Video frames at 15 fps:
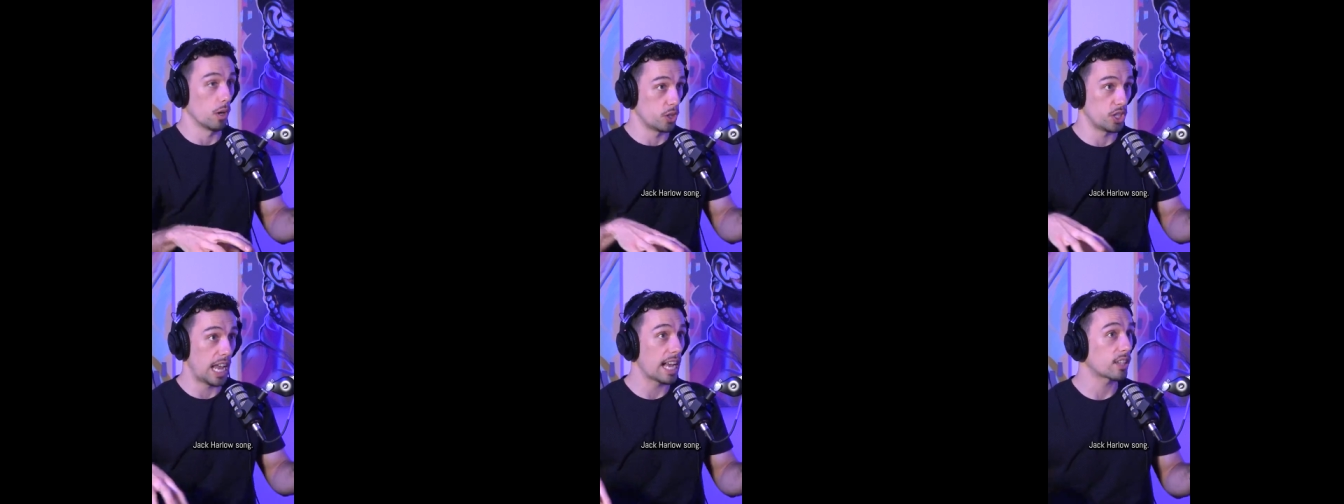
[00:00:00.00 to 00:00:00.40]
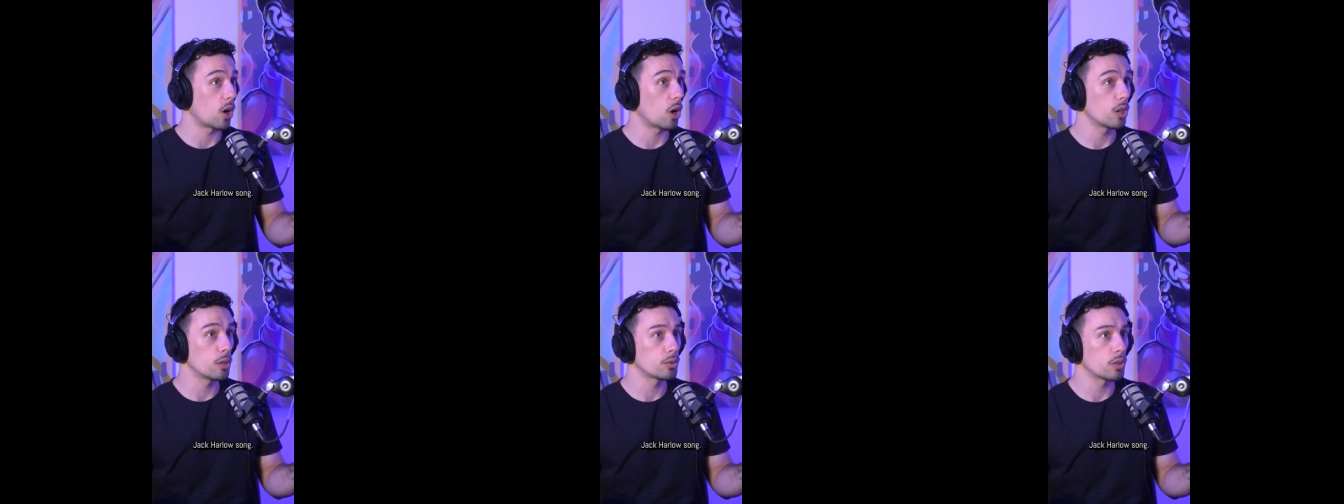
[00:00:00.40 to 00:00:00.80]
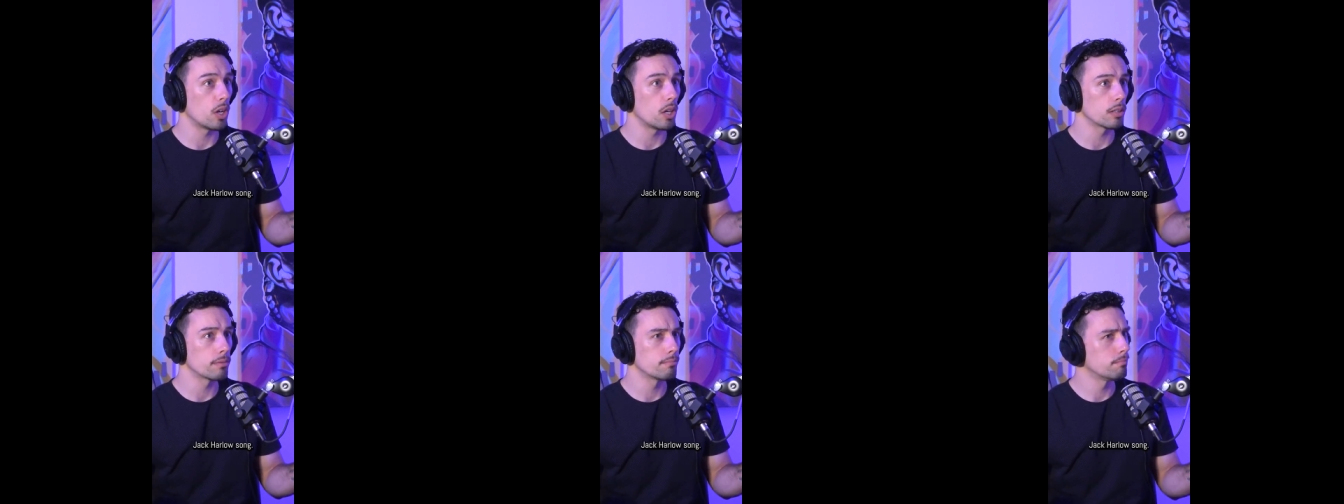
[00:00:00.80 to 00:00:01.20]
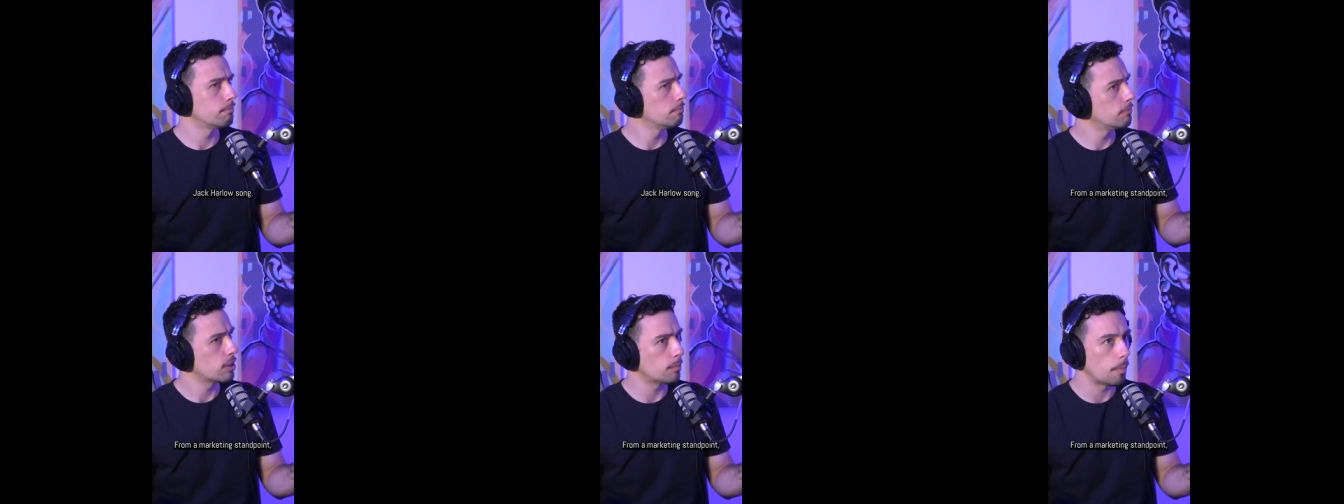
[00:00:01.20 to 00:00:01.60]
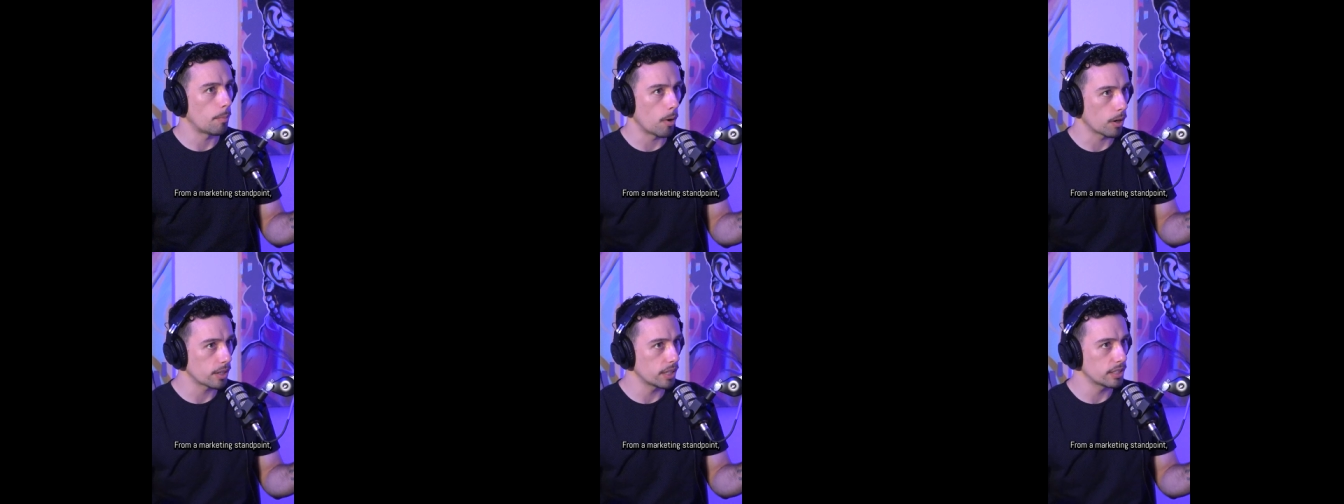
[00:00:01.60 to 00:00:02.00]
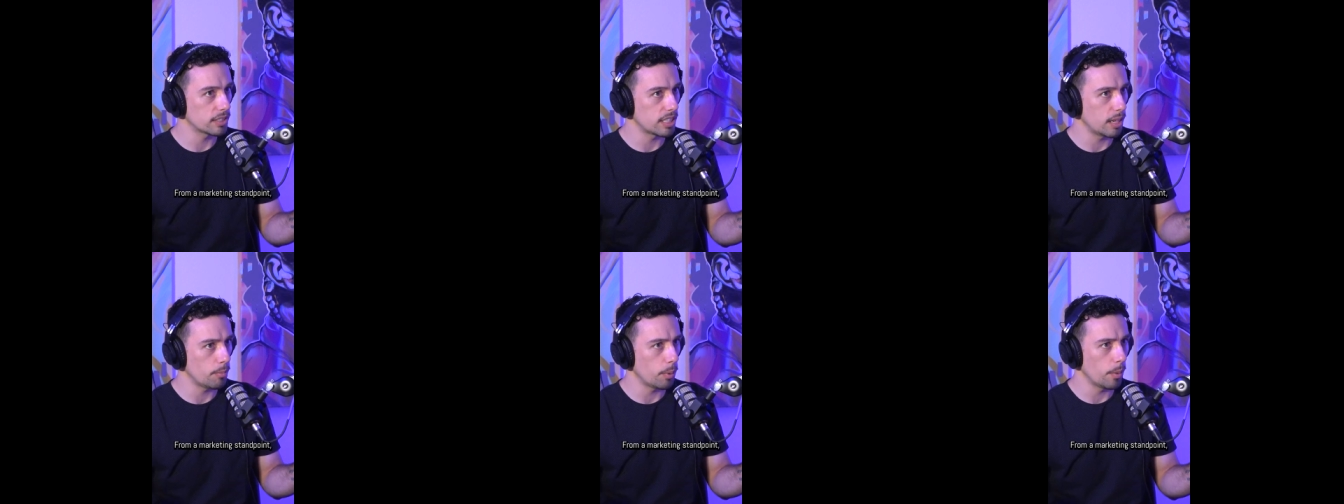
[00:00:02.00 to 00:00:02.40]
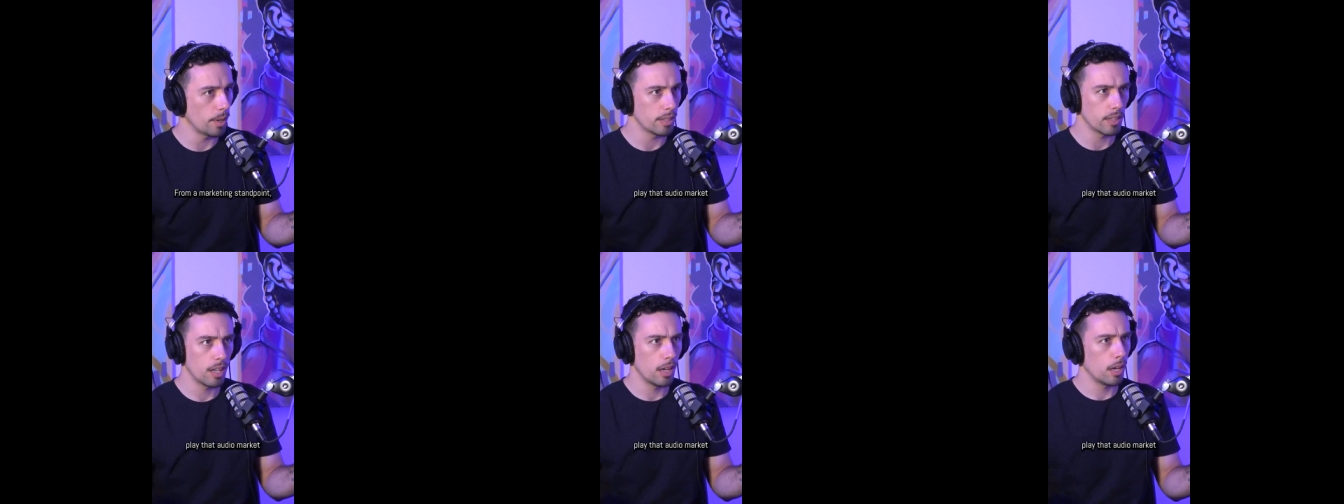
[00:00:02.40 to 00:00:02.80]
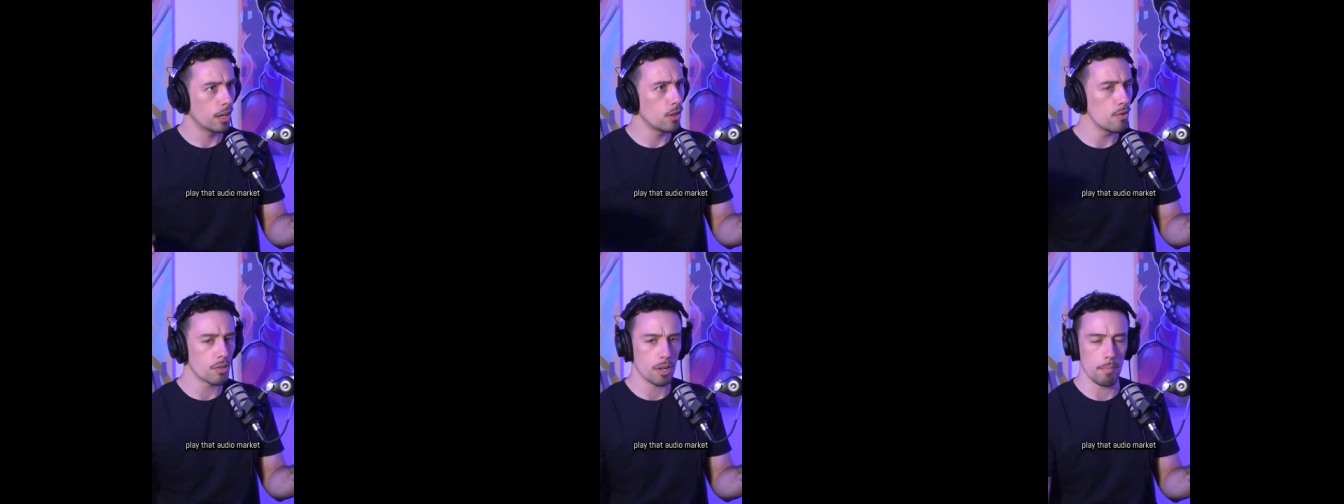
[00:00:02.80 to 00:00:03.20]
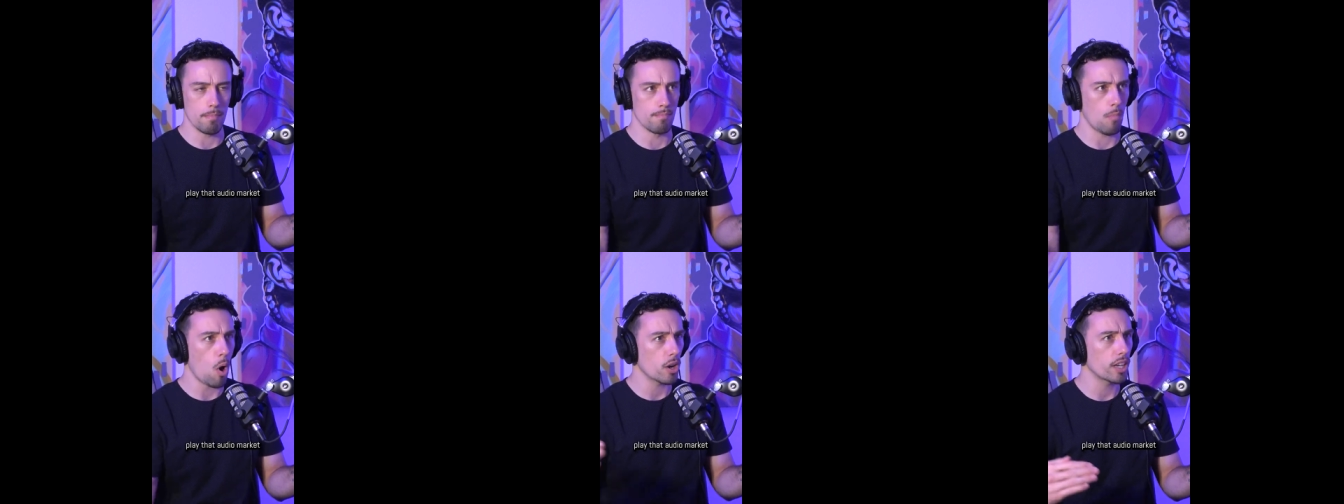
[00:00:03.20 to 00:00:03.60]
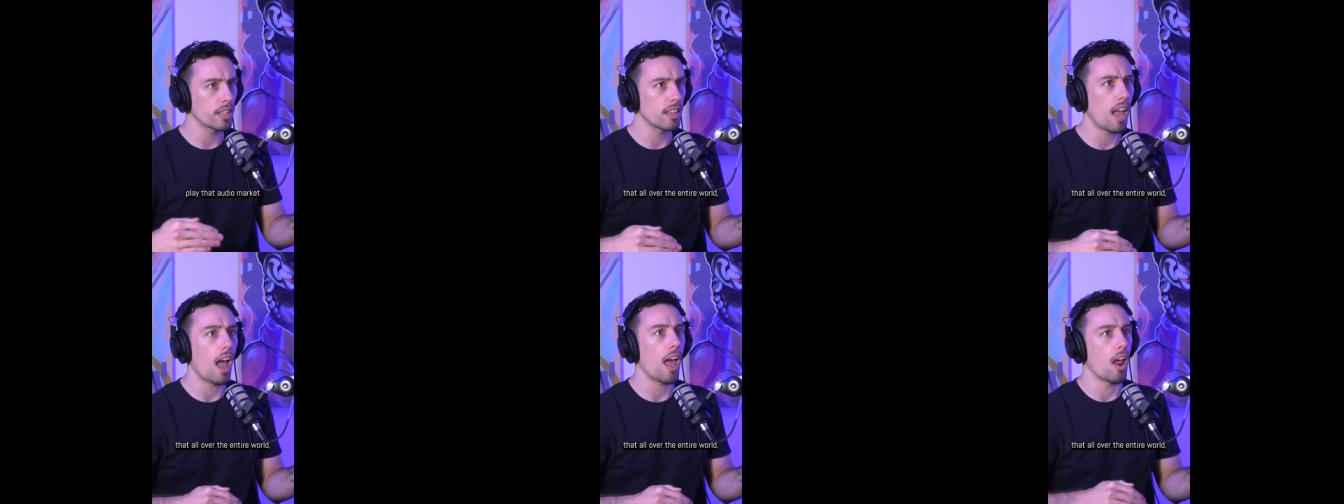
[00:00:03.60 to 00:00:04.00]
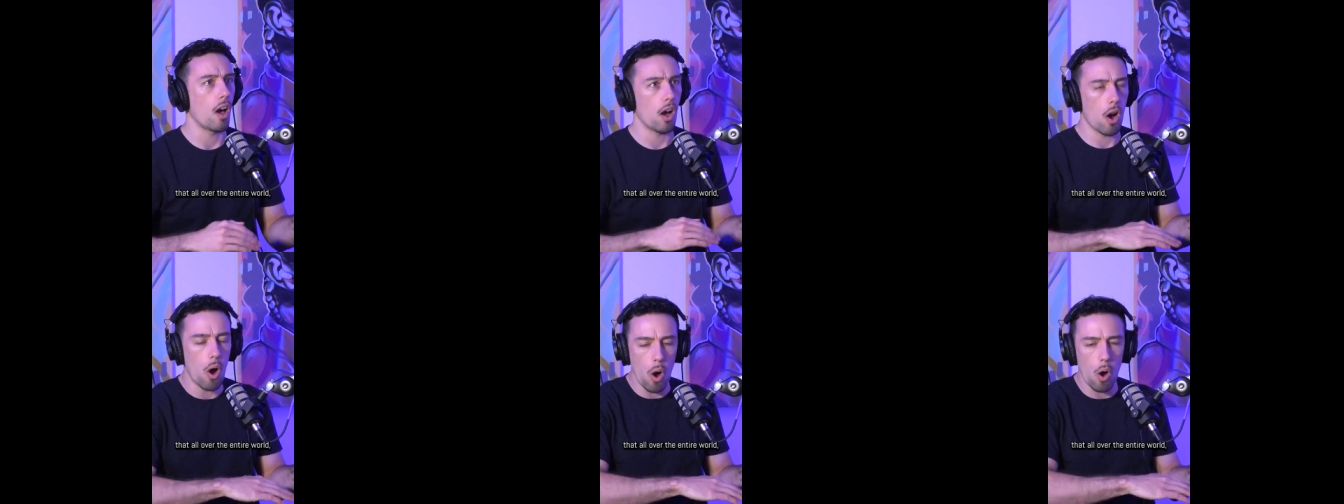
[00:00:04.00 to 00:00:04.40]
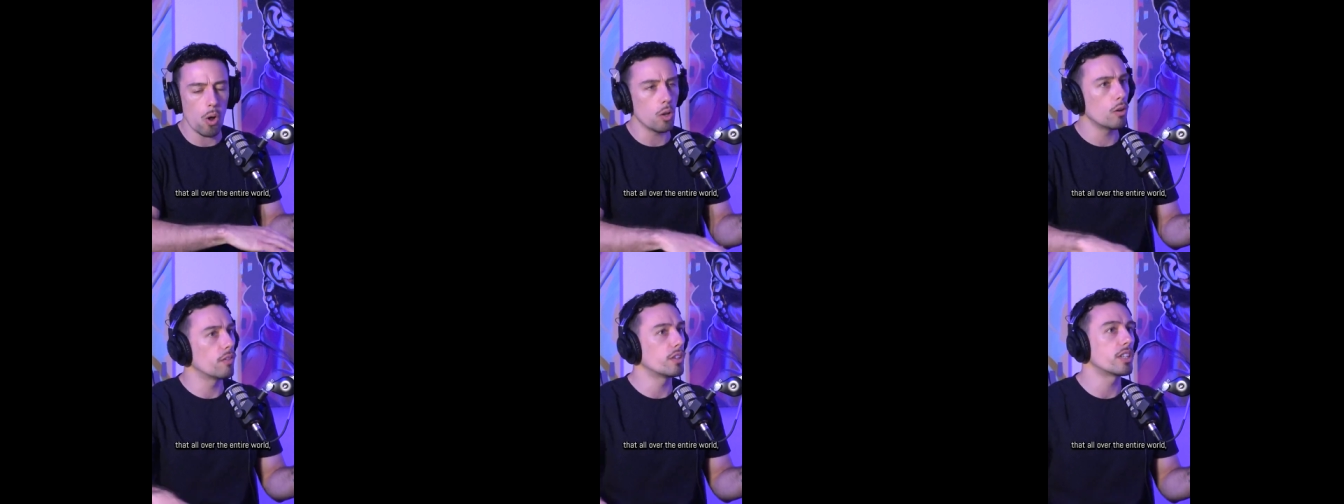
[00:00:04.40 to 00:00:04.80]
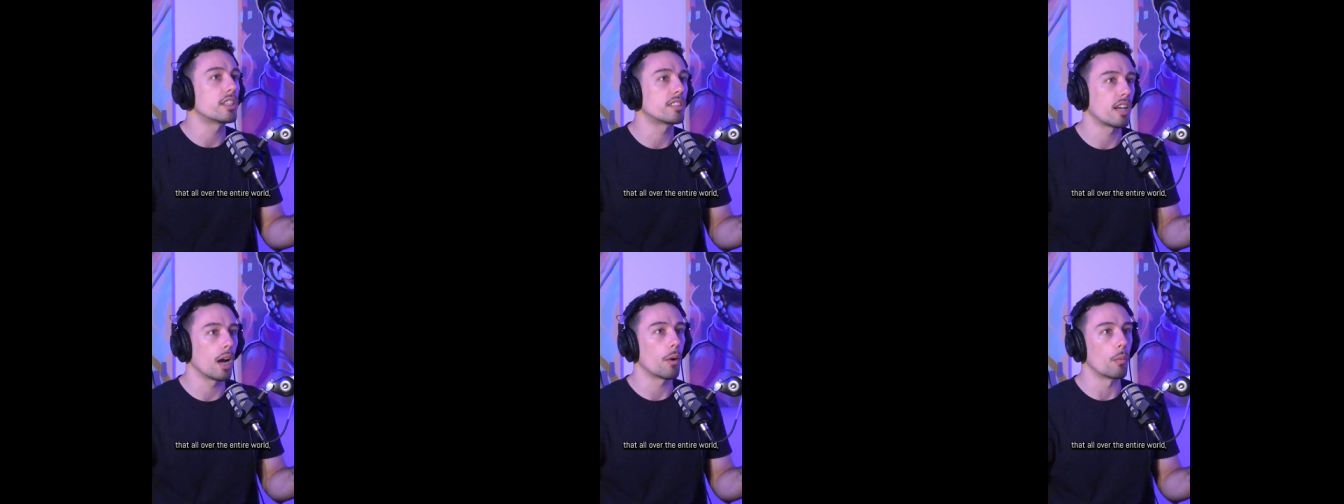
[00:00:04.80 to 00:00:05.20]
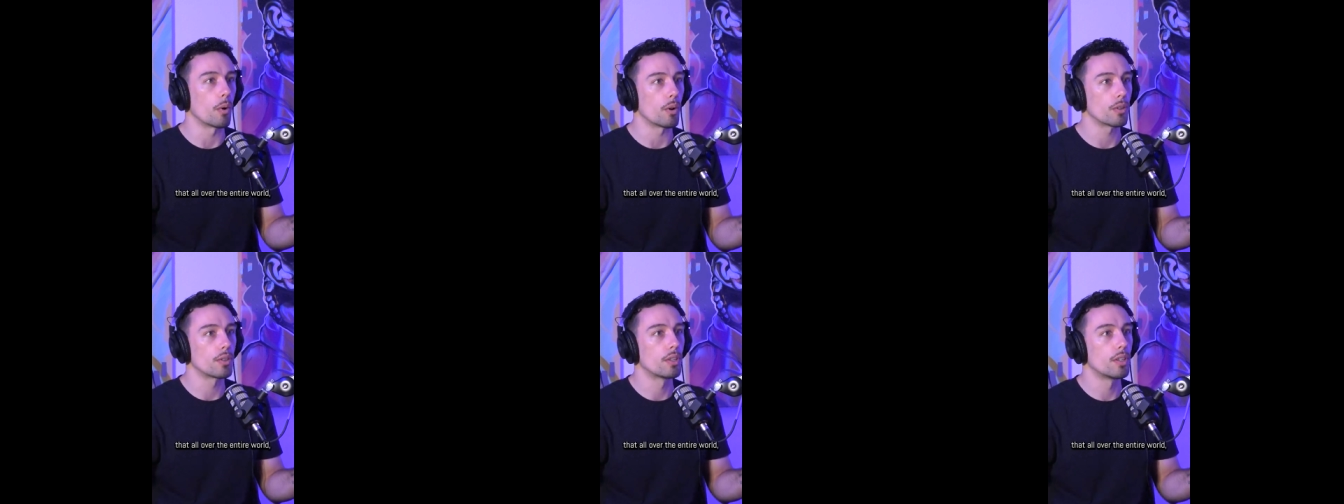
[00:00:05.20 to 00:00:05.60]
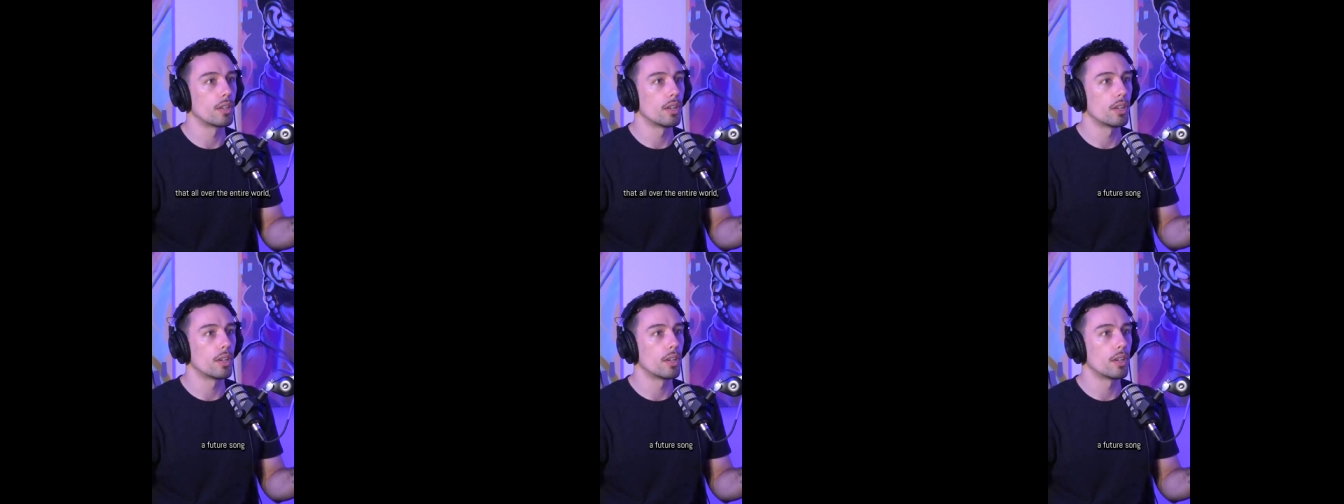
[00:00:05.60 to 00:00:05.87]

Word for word: A Jack Harlow song, from a marketing standpoint, you can play that all you day. Can market that all over the entire world. Yeah.